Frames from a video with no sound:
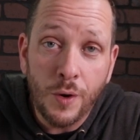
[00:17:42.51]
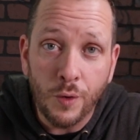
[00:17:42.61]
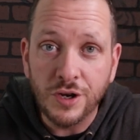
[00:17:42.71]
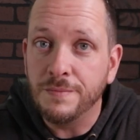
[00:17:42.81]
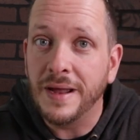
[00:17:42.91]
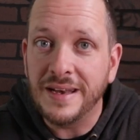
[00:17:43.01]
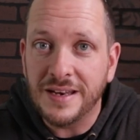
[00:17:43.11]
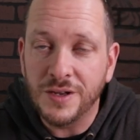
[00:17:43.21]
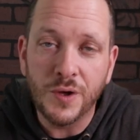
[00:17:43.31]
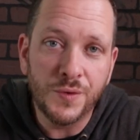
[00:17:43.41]
or you may
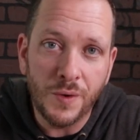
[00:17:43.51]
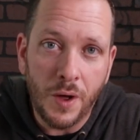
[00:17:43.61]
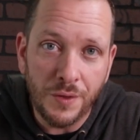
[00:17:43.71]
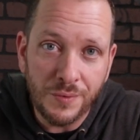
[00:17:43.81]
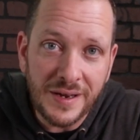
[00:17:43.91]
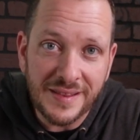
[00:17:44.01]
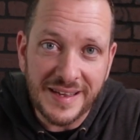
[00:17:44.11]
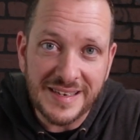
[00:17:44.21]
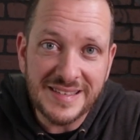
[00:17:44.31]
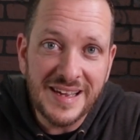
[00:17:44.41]
need to go through all 3 of
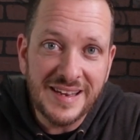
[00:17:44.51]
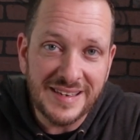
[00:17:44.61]
these